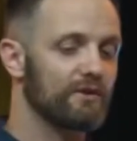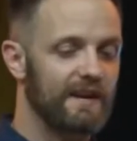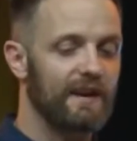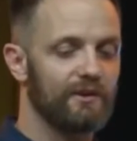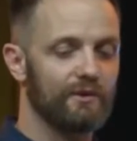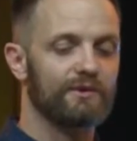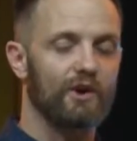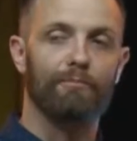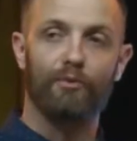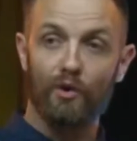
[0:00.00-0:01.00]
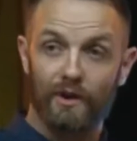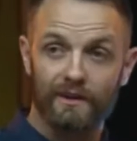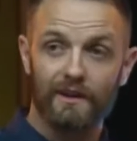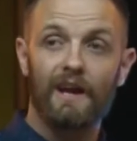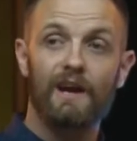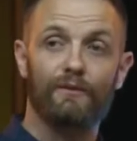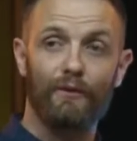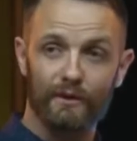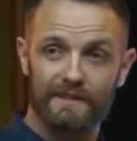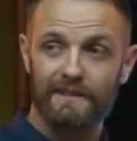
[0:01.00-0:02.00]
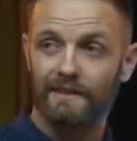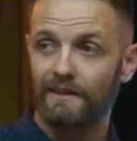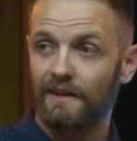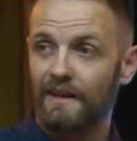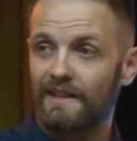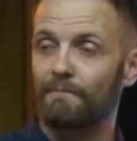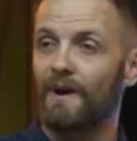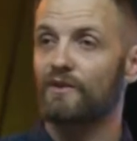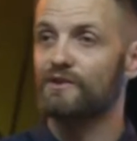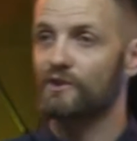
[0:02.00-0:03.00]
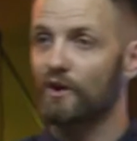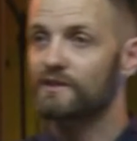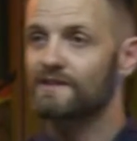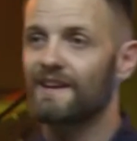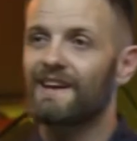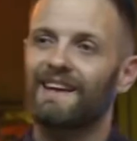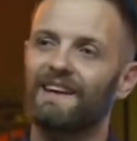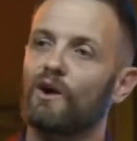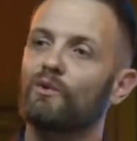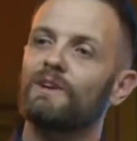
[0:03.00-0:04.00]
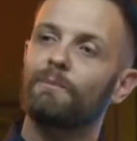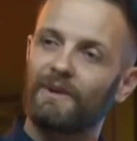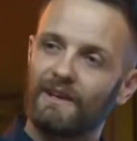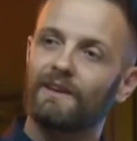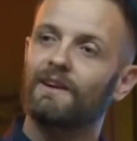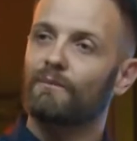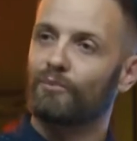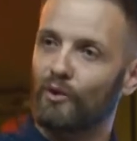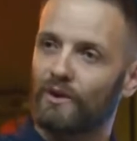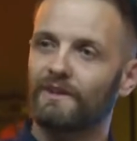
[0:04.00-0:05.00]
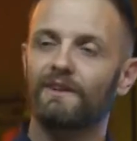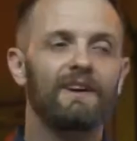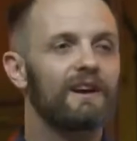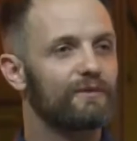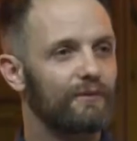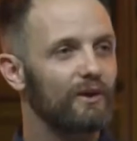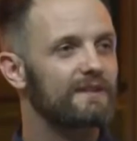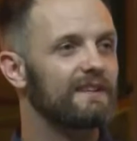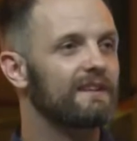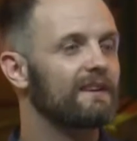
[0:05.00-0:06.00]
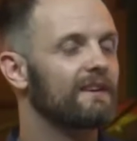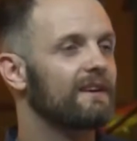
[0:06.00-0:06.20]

tools that I use are broken and faulty, then my results can only be broken and faulty.